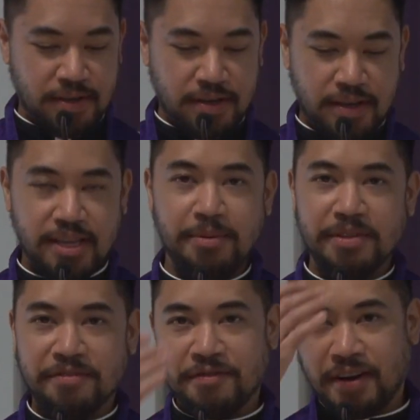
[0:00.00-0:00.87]
the name
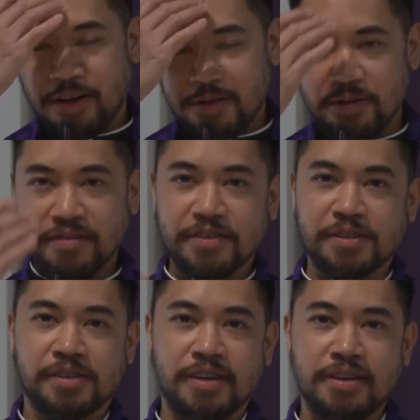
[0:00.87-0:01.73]
of the Father, and of the
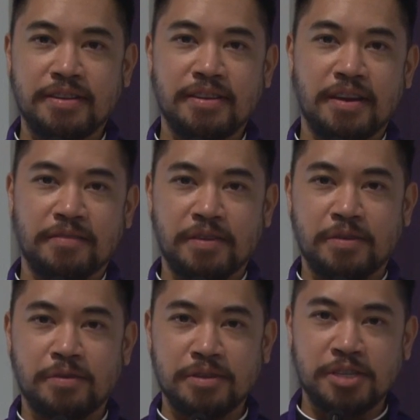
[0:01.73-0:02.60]
Son, and of the
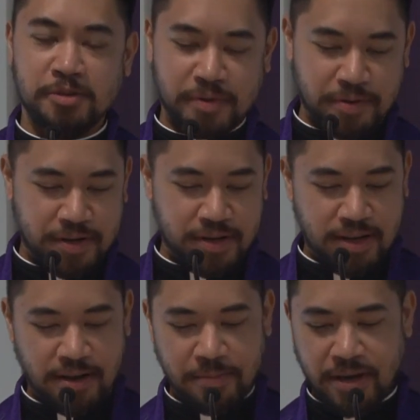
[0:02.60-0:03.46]
Holy
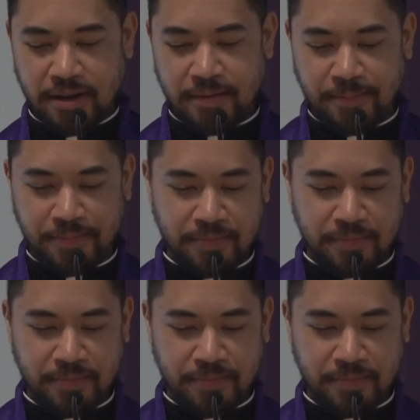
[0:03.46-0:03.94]
Spirit. Amen.